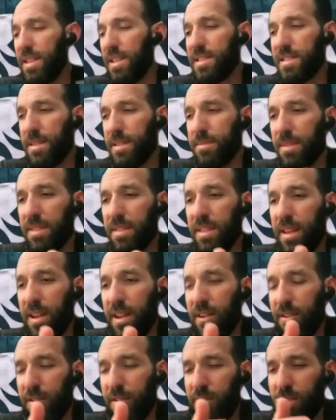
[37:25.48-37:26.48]
And something that
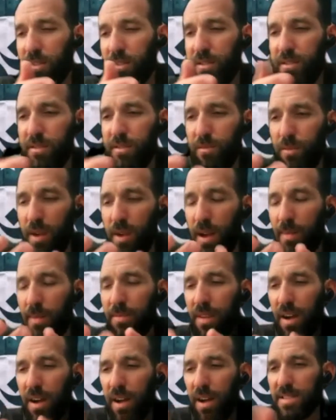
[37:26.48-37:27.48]
I heard
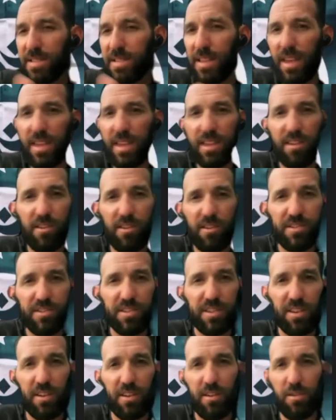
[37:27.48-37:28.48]
Ram Dass say
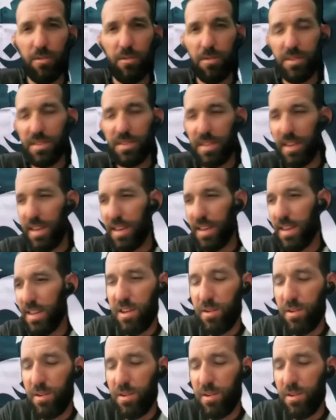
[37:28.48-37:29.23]
years ago was that,